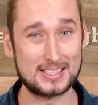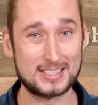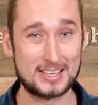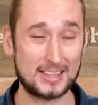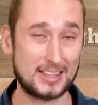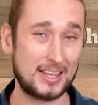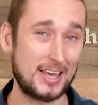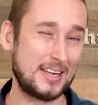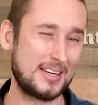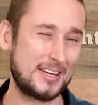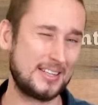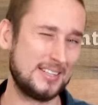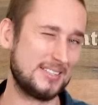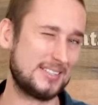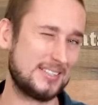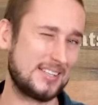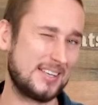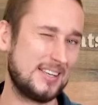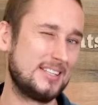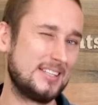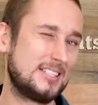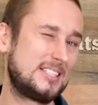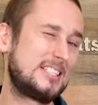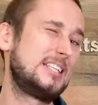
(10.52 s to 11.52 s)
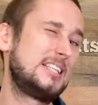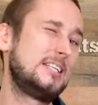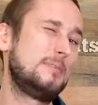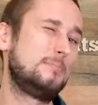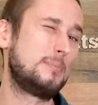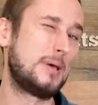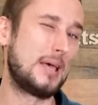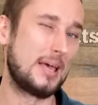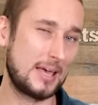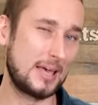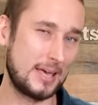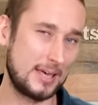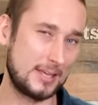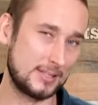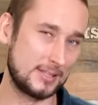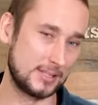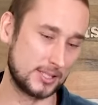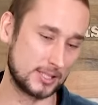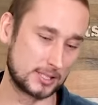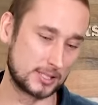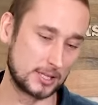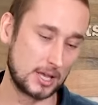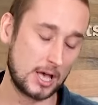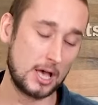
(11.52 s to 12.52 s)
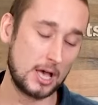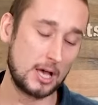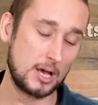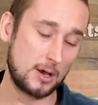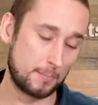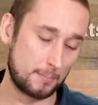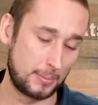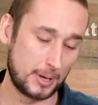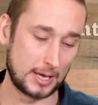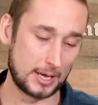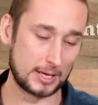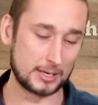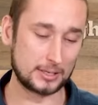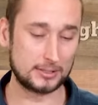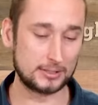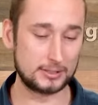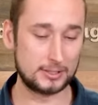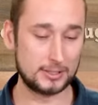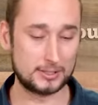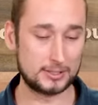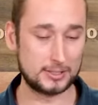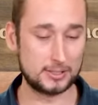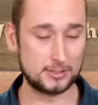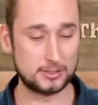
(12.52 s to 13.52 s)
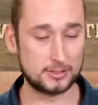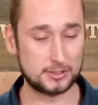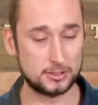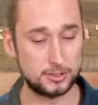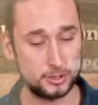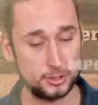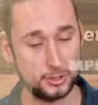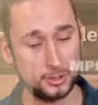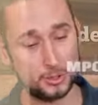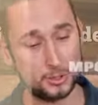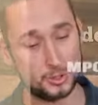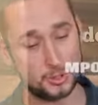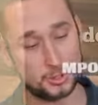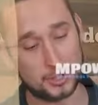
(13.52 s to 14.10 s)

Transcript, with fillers: to that is it depends. But this is the new